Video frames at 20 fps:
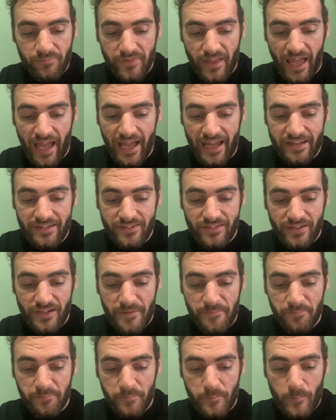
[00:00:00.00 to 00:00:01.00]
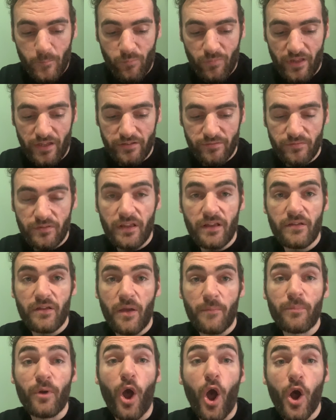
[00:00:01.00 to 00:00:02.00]
and
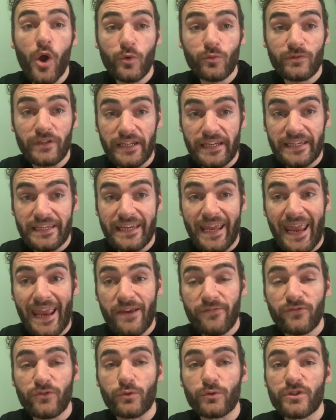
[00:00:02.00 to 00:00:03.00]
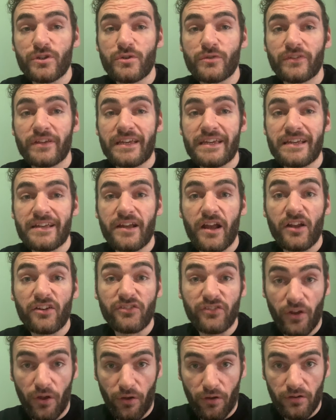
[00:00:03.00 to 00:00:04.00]
but only if you're using
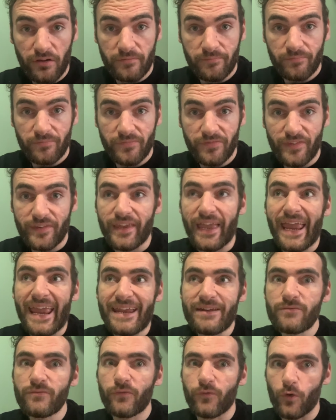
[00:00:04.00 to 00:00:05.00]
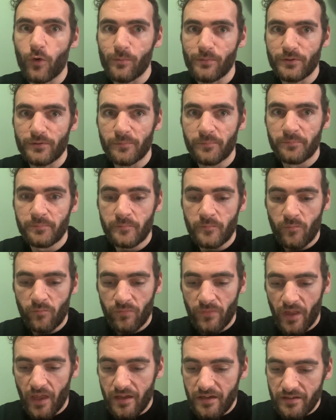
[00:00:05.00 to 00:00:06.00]
de, the informal.
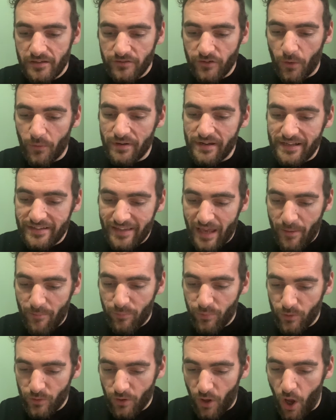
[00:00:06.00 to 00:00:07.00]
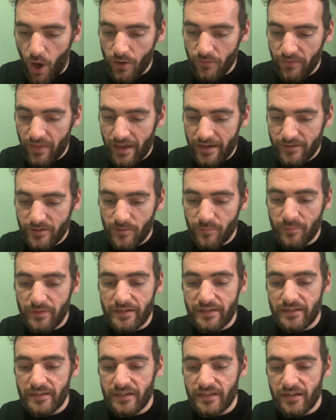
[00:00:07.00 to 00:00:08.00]
So an example of that could
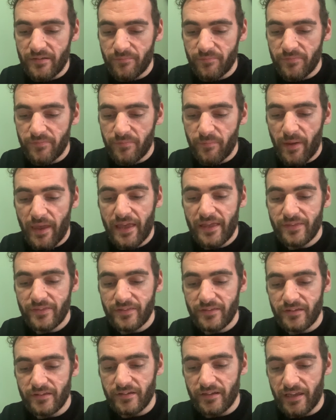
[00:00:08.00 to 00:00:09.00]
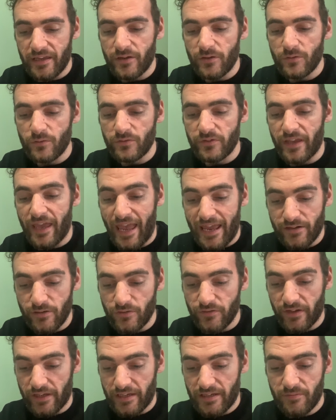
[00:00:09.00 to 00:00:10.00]
be beth yw dy enw
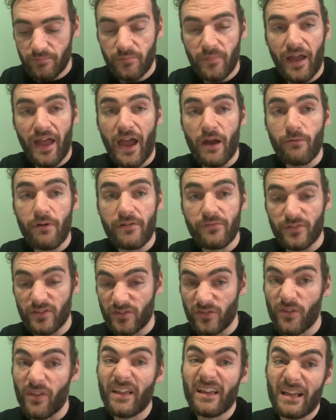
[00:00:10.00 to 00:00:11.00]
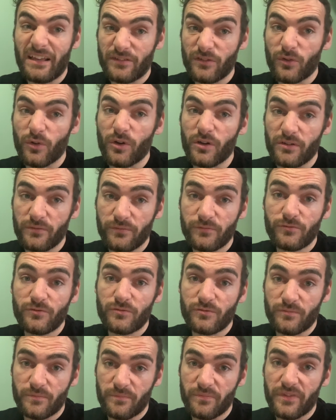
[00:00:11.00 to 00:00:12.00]
di, however, so that hasn't got
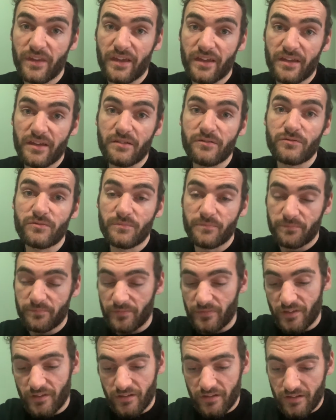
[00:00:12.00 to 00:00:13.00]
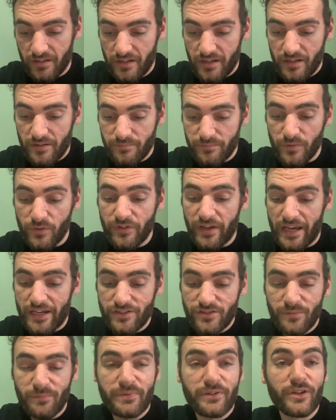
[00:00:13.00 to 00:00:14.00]
a
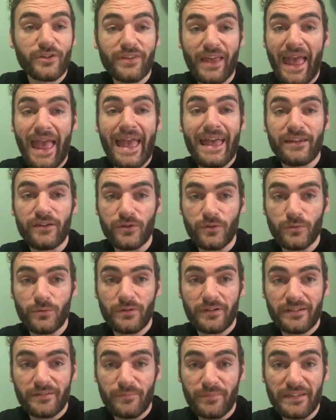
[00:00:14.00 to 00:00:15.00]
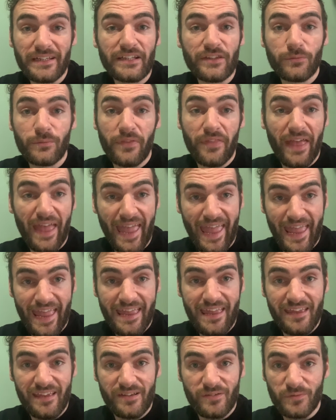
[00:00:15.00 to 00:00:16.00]
mutation because enw begins with
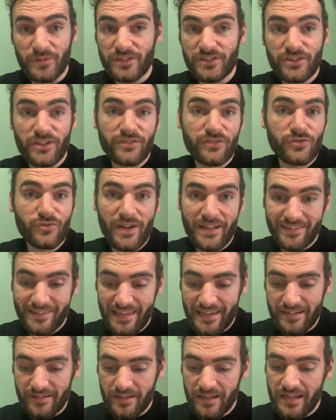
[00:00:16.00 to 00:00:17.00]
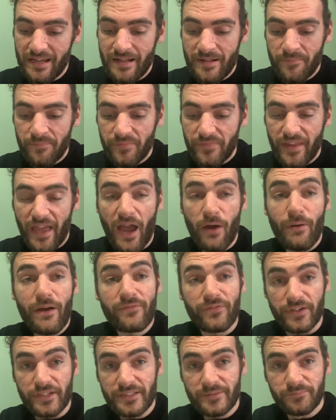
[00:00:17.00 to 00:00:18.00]
e, which doesn't translate.
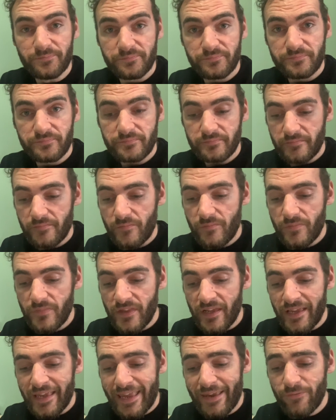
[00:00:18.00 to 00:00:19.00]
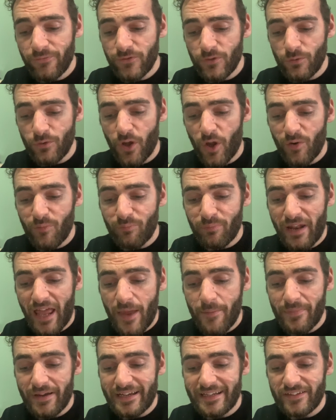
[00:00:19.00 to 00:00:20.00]
However, if you go ble
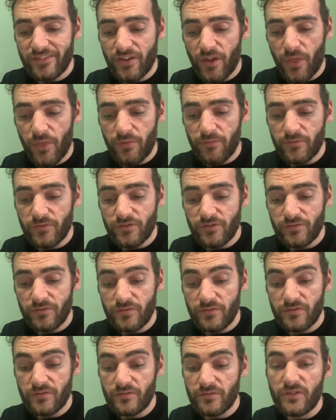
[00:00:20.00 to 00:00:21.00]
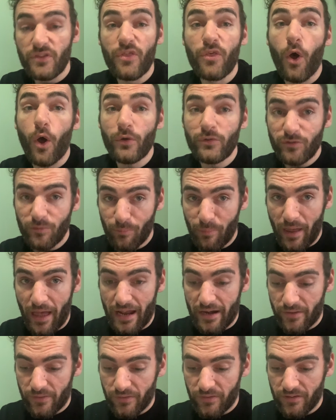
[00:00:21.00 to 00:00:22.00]
mae dy
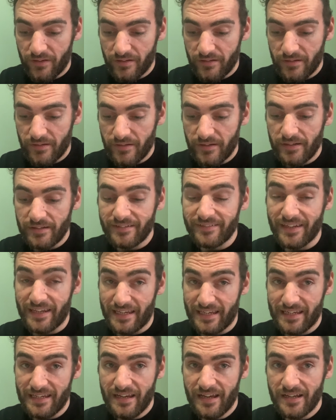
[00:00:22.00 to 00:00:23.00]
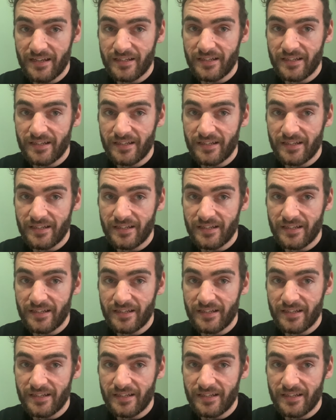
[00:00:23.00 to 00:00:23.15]
ddosbarth di,